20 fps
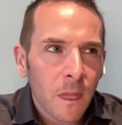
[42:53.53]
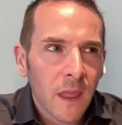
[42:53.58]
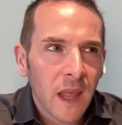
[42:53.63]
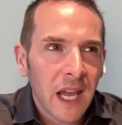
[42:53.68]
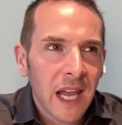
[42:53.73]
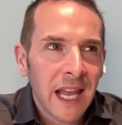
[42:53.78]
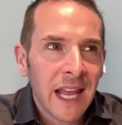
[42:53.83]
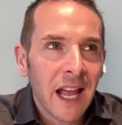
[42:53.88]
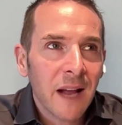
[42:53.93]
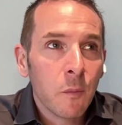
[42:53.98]

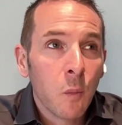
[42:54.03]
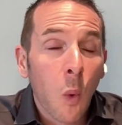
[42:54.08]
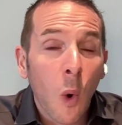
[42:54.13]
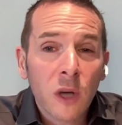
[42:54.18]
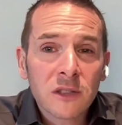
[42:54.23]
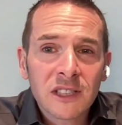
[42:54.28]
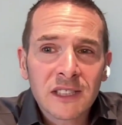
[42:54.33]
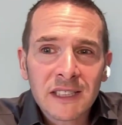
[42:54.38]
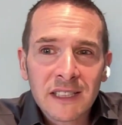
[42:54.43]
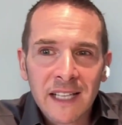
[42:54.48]
it
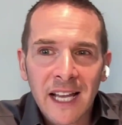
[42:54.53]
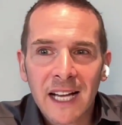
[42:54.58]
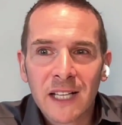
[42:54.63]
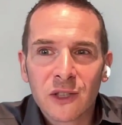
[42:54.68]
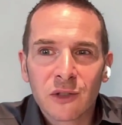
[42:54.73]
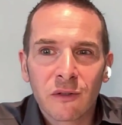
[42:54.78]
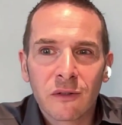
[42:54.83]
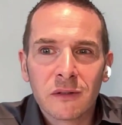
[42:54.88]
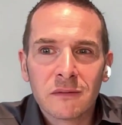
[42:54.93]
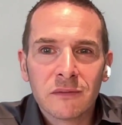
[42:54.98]
wasn't
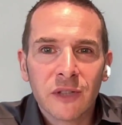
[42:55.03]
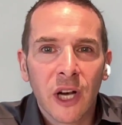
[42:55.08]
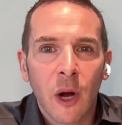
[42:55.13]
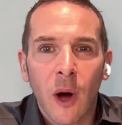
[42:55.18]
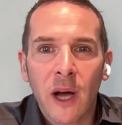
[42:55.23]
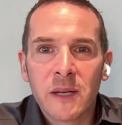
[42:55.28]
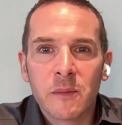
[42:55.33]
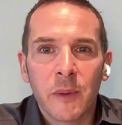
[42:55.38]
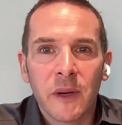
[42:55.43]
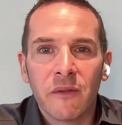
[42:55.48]
natural.
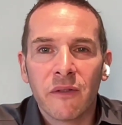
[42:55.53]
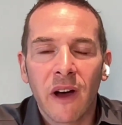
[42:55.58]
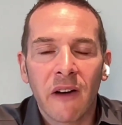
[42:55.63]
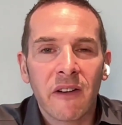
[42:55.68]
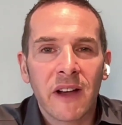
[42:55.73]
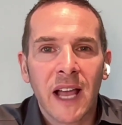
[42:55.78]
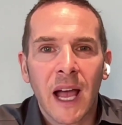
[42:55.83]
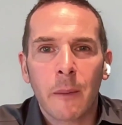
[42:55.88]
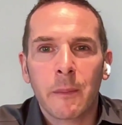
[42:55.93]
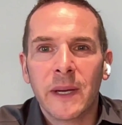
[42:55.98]
I'd be very
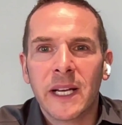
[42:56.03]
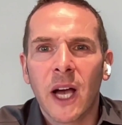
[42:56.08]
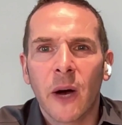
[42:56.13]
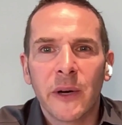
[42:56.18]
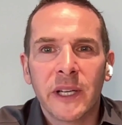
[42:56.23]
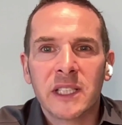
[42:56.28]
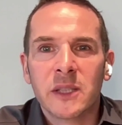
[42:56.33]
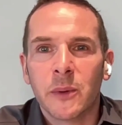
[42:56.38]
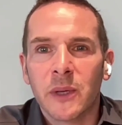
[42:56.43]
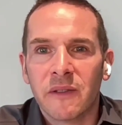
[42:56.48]
happy going
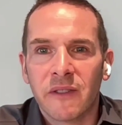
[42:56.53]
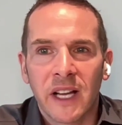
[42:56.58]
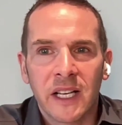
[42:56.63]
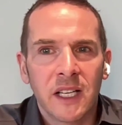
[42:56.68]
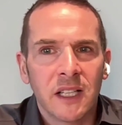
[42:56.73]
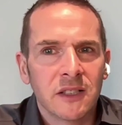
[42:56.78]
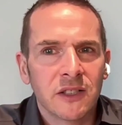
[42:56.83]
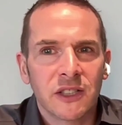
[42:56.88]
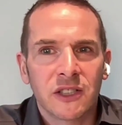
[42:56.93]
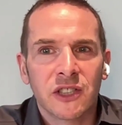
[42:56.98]
to an event
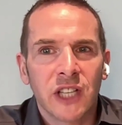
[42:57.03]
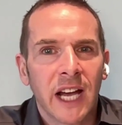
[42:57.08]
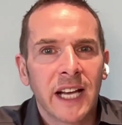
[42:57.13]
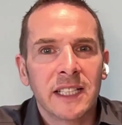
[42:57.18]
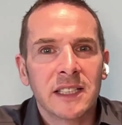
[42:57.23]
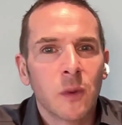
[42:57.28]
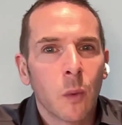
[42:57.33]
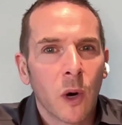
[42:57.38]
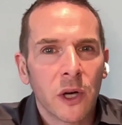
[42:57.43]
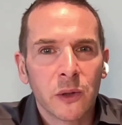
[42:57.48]
and just chatting
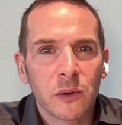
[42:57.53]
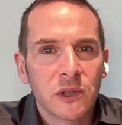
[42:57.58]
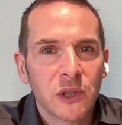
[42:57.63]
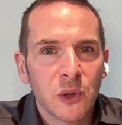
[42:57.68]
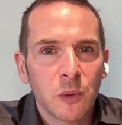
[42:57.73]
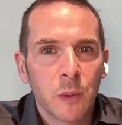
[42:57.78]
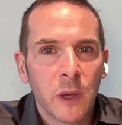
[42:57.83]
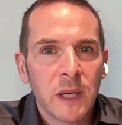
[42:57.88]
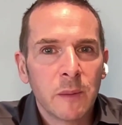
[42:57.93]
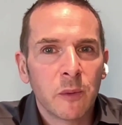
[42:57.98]
to 1 or 2
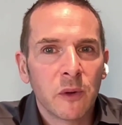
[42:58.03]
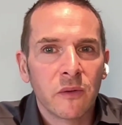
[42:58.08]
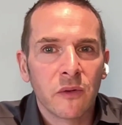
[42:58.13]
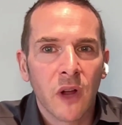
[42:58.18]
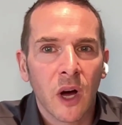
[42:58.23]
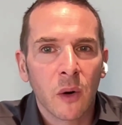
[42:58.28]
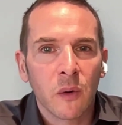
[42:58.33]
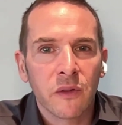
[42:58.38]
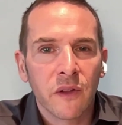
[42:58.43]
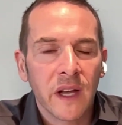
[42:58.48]
people for the
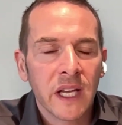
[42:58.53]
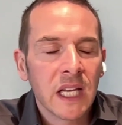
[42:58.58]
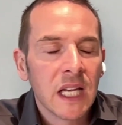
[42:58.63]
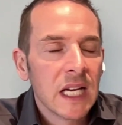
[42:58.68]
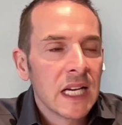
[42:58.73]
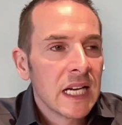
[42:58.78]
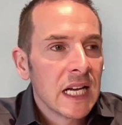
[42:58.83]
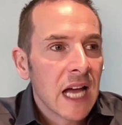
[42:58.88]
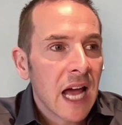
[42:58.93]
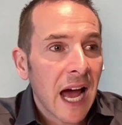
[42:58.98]
whole thing.
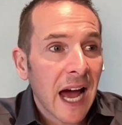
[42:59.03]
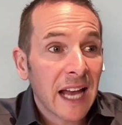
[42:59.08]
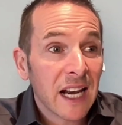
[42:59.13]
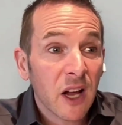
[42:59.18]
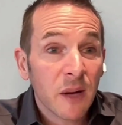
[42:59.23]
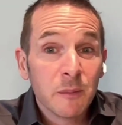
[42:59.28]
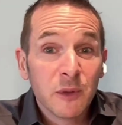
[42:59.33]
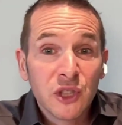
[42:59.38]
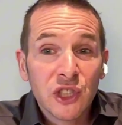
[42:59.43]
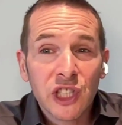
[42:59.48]
And
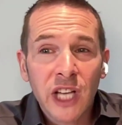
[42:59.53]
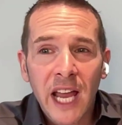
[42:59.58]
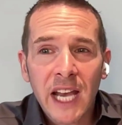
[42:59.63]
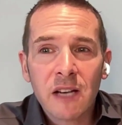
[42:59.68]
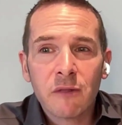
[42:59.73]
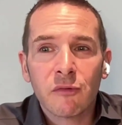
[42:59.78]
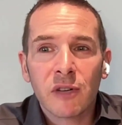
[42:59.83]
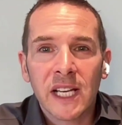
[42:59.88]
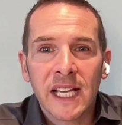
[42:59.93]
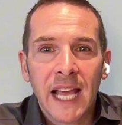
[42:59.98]
I'm
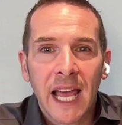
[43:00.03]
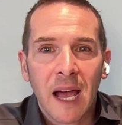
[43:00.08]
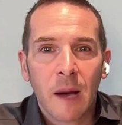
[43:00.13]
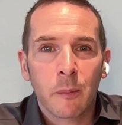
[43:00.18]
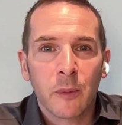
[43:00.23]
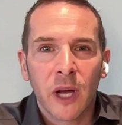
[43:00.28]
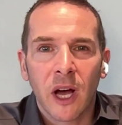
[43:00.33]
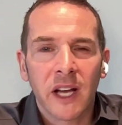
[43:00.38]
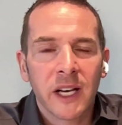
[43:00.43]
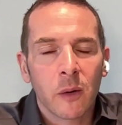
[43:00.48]
generally
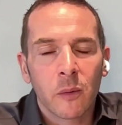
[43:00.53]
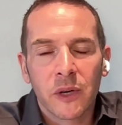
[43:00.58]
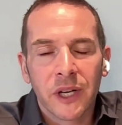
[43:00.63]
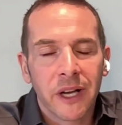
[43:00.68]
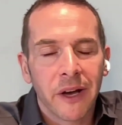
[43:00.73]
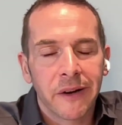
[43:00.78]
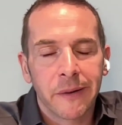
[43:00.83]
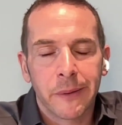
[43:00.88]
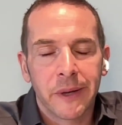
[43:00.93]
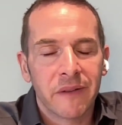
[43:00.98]
happy. I don't want to
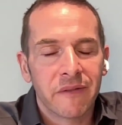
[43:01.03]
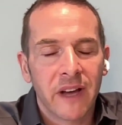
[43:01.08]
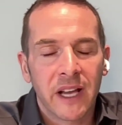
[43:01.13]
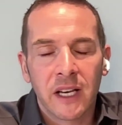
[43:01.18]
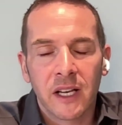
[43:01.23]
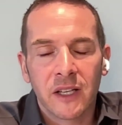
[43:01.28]
go to an event and